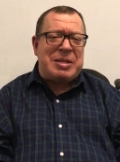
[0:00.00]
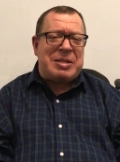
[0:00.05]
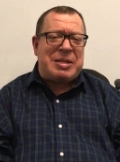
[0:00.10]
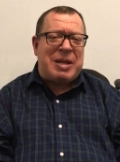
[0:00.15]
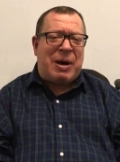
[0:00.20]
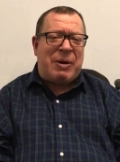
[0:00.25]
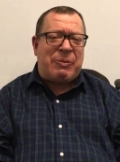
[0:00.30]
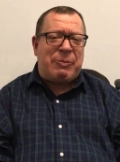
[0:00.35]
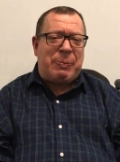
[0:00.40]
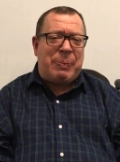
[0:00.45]
to
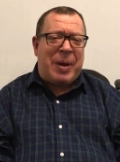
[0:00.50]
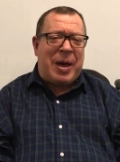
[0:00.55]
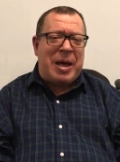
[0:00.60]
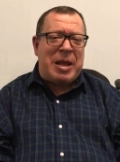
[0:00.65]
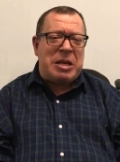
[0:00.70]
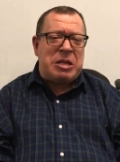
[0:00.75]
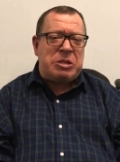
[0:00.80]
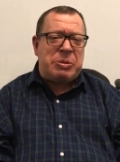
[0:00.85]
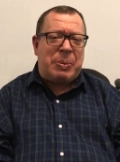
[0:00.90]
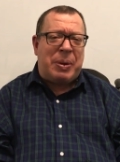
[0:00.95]

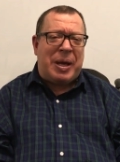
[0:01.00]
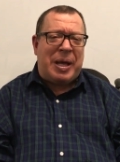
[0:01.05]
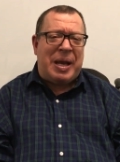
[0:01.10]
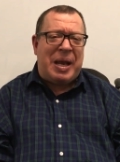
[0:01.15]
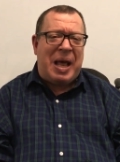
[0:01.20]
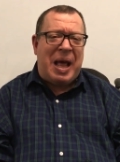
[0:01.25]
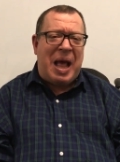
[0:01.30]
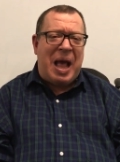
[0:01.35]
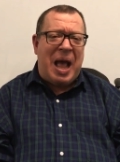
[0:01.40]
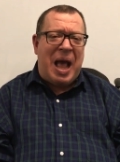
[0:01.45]
self-management.
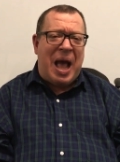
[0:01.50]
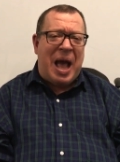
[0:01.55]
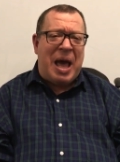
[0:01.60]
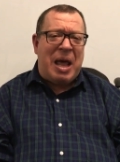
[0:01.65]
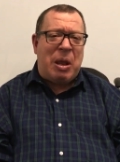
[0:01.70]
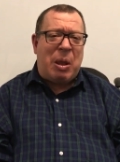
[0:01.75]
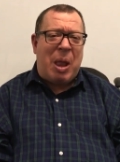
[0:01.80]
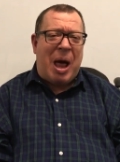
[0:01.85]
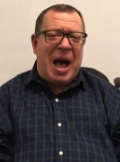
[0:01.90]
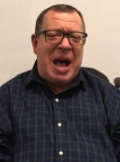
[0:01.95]

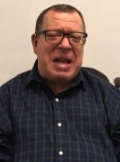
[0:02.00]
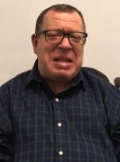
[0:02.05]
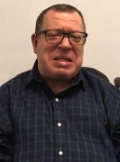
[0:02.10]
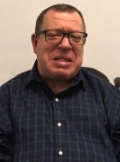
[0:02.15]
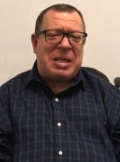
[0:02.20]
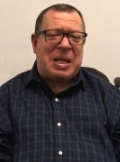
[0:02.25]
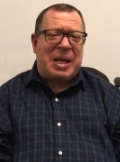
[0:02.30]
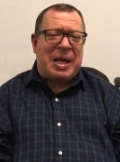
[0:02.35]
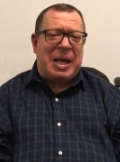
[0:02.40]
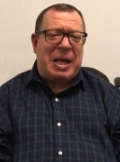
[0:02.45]
And
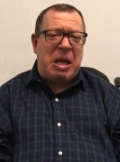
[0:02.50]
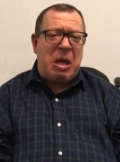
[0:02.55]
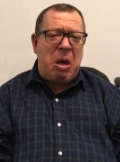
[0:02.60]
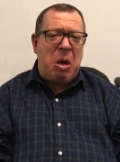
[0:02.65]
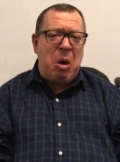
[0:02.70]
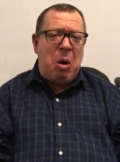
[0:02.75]
lastly,